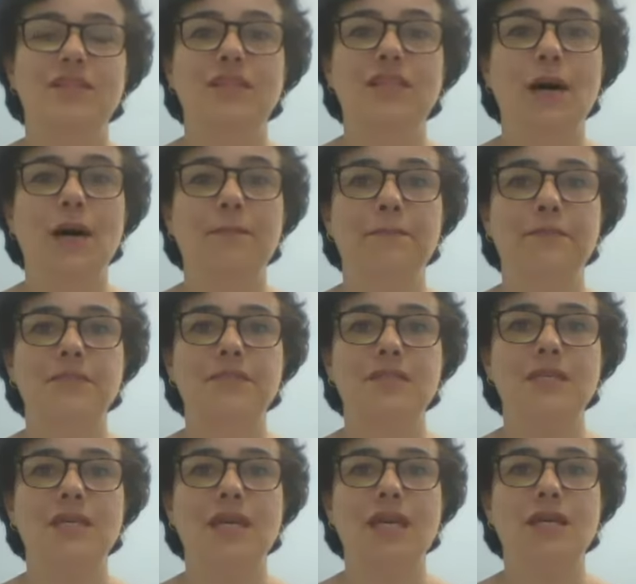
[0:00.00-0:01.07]
Thumb,
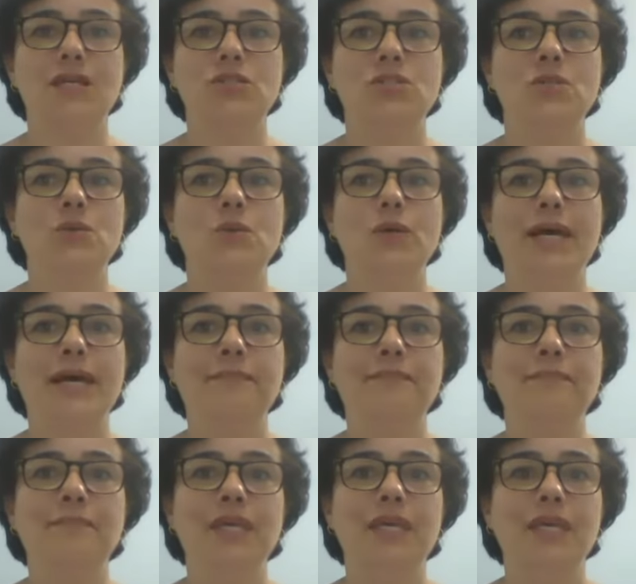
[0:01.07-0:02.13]

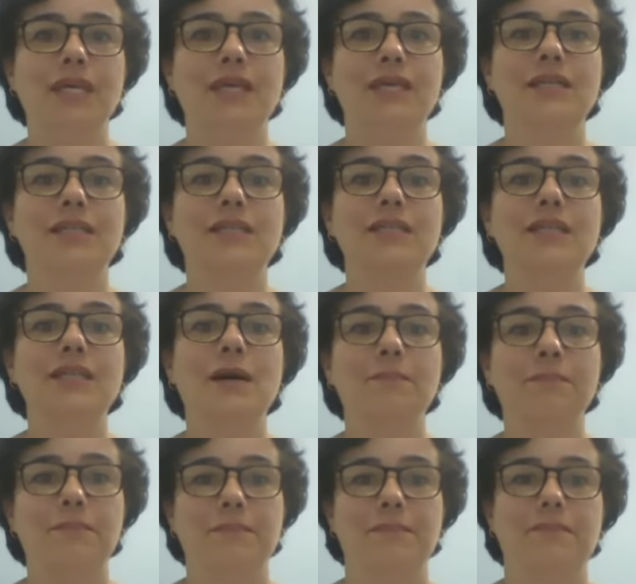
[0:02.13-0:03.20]
T-H-U-M-B,
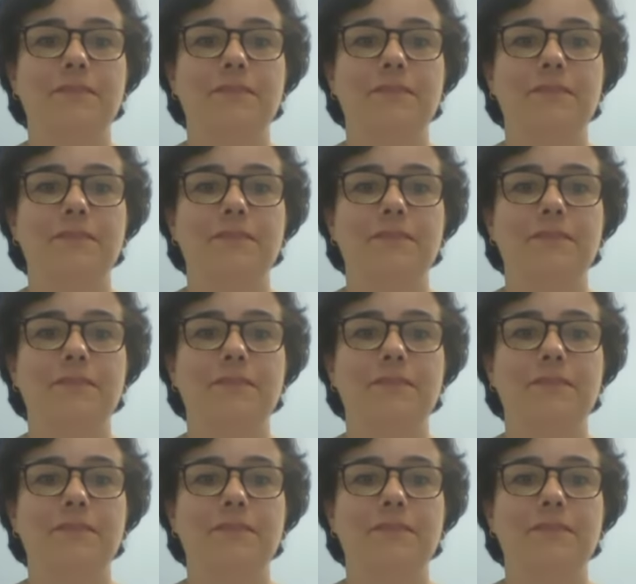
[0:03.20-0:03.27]
thumb.